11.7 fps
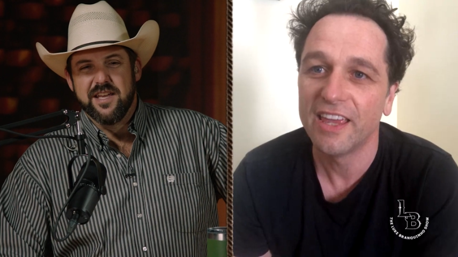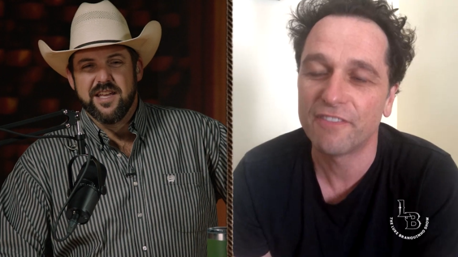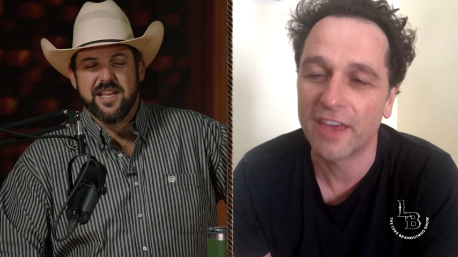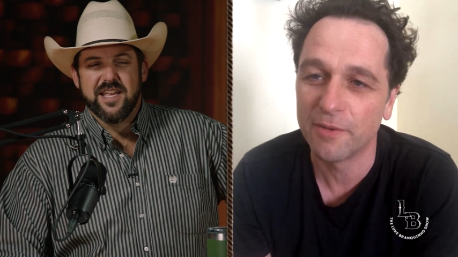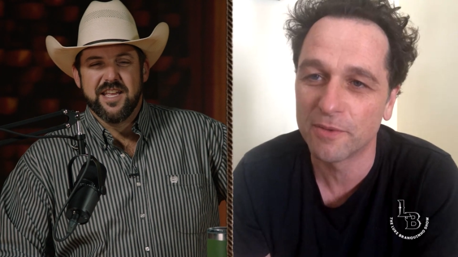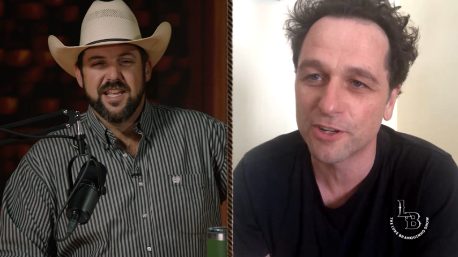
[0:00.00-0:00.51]

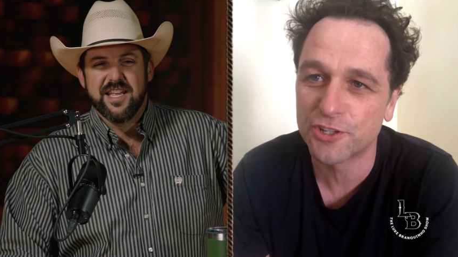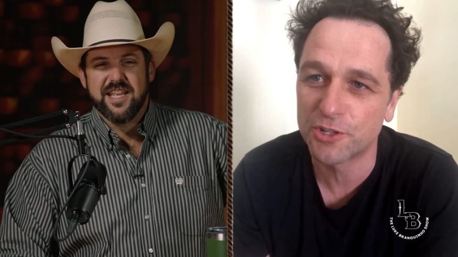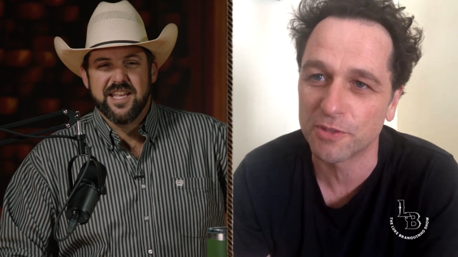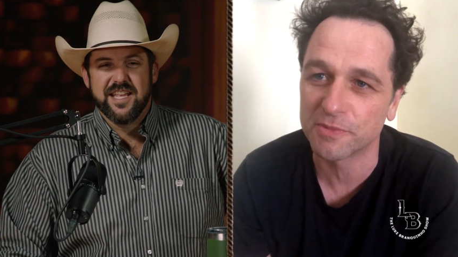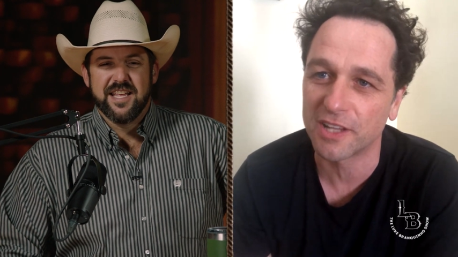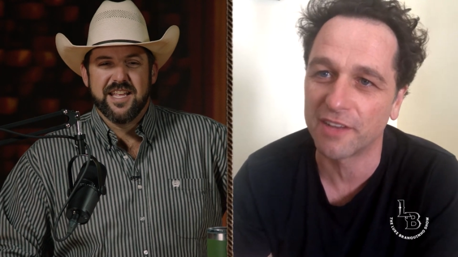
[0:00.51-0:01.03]
Speaker 1: If anyone can
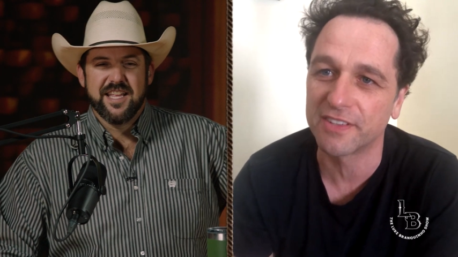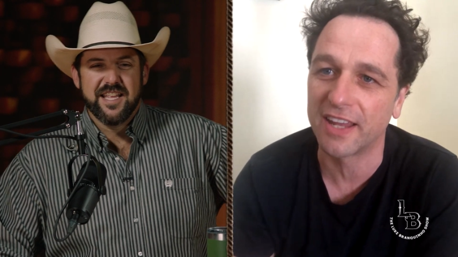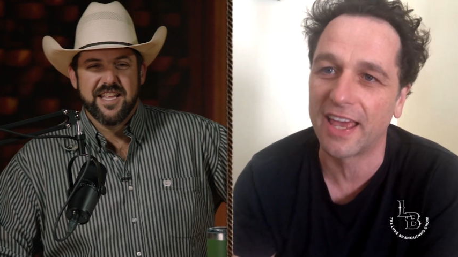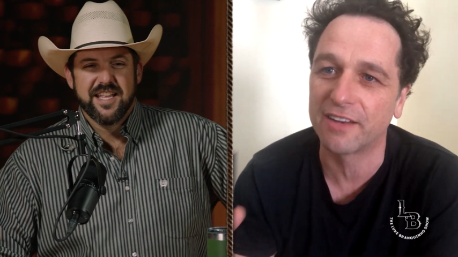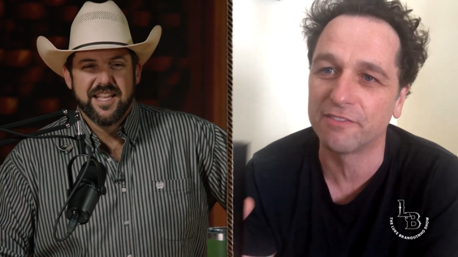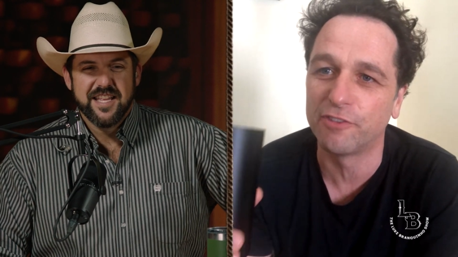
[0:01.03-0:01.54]
shoot themselves in
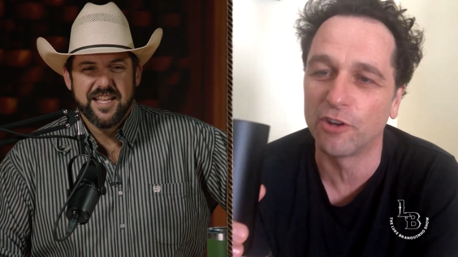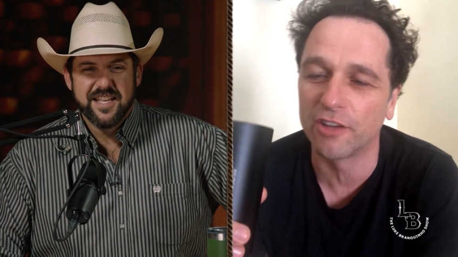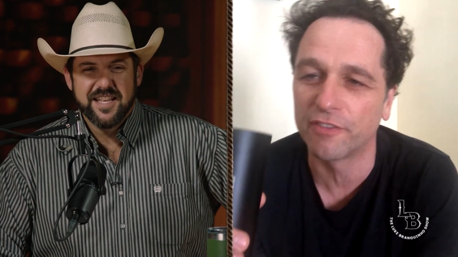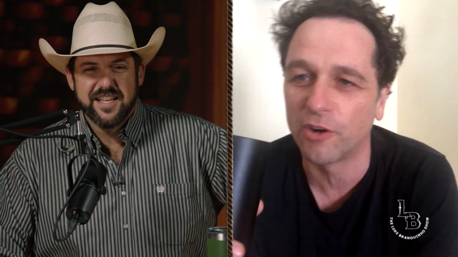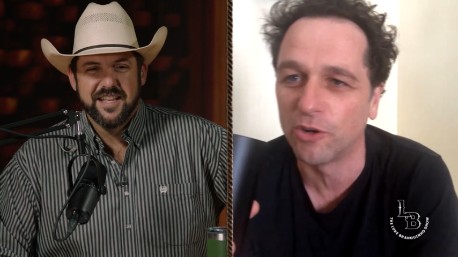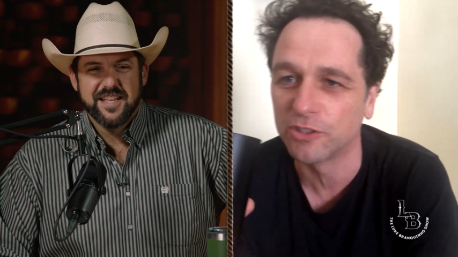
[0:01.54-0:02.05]
the head, fall
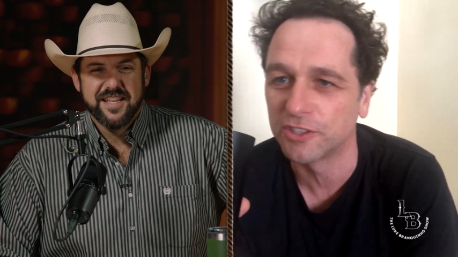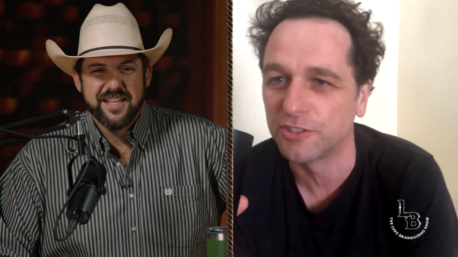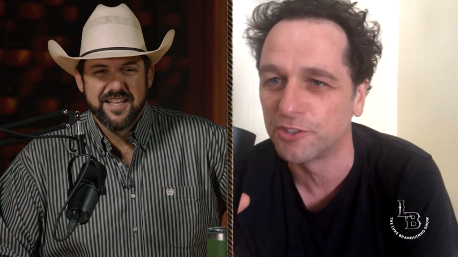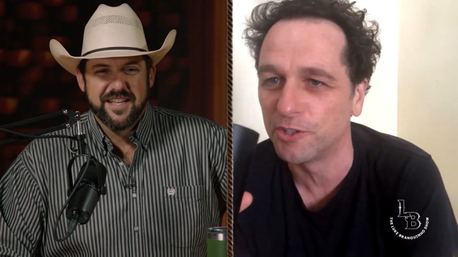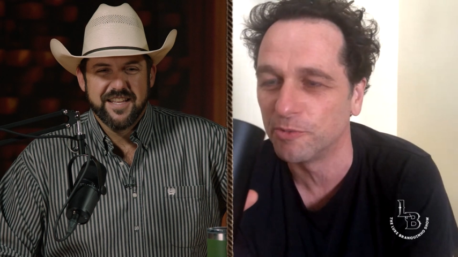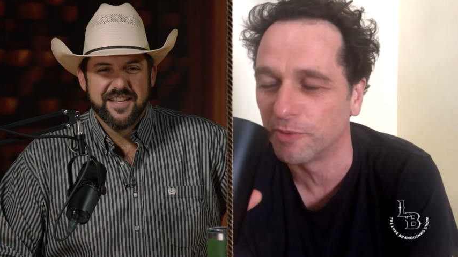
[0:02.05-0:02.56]
off a horse,
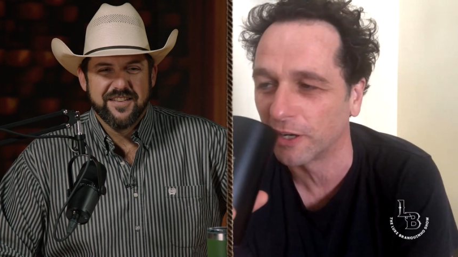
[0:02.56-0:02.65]
it's you,